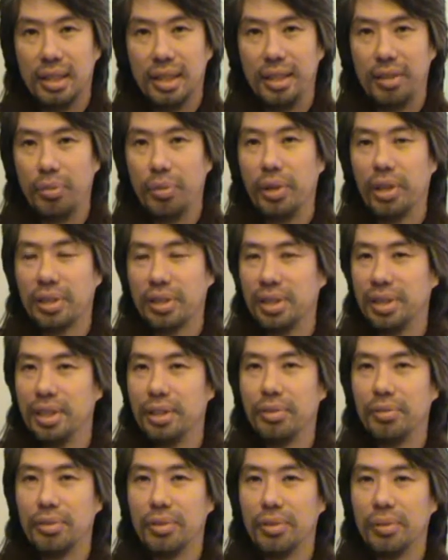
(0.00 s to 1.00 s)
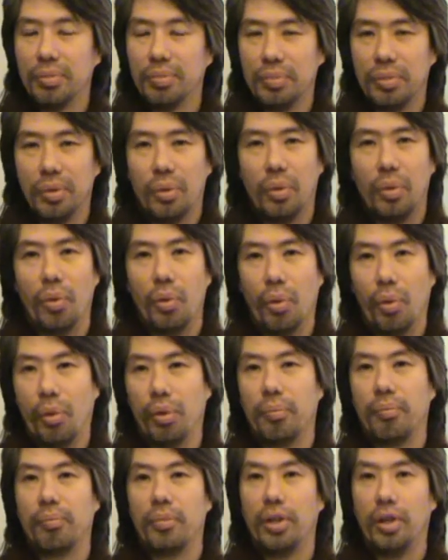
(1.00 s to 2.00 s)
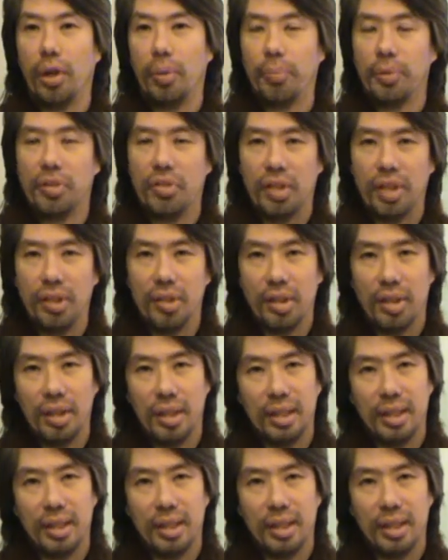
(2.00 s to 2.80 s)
if we are sinful, or the opposite